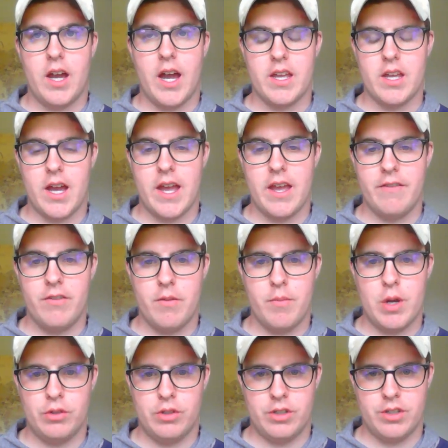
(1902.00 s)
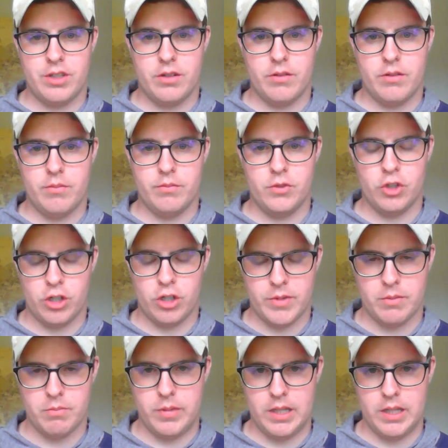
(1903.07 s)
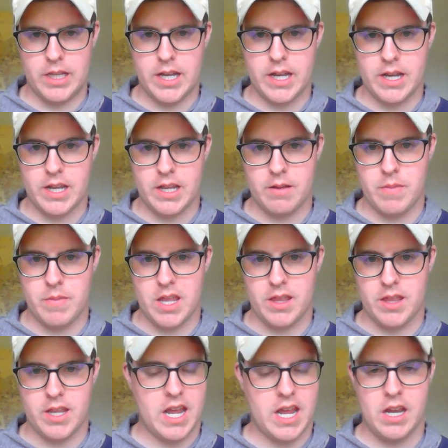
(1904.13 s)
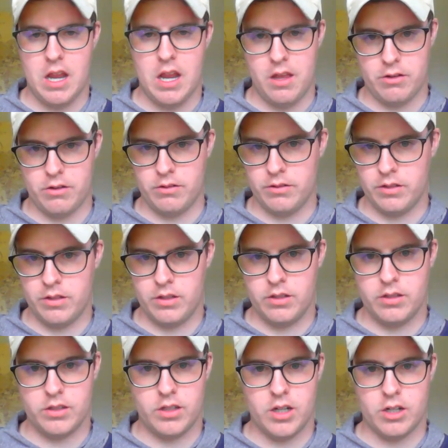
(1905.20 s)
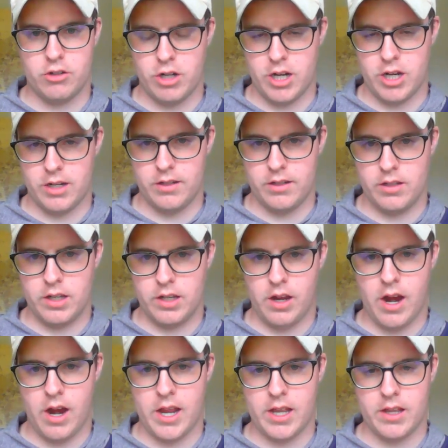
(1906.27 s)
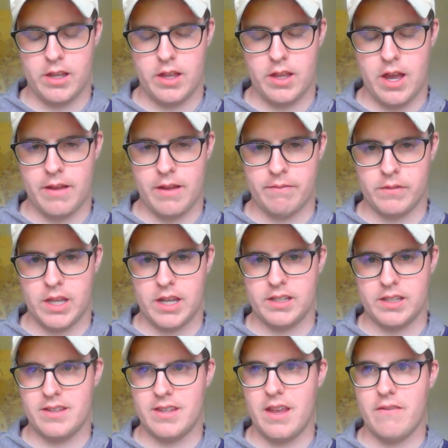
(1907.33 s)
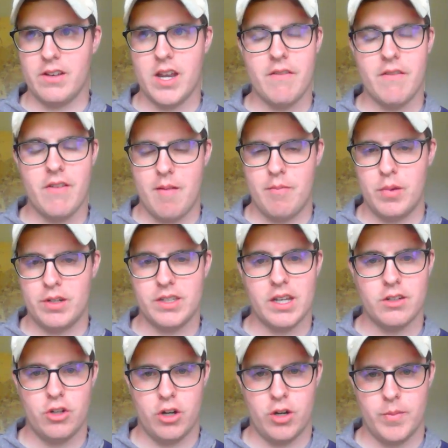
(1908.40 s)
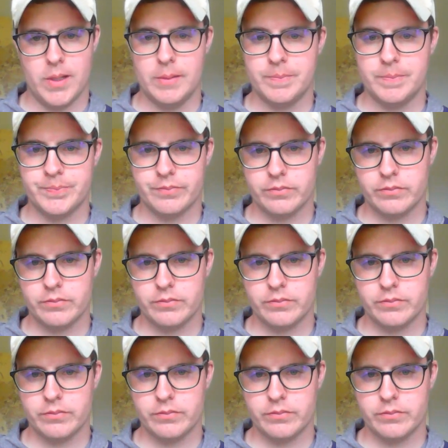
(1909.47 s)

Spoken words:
I have the most German blood in me than any other country, right? I'm like 75% German.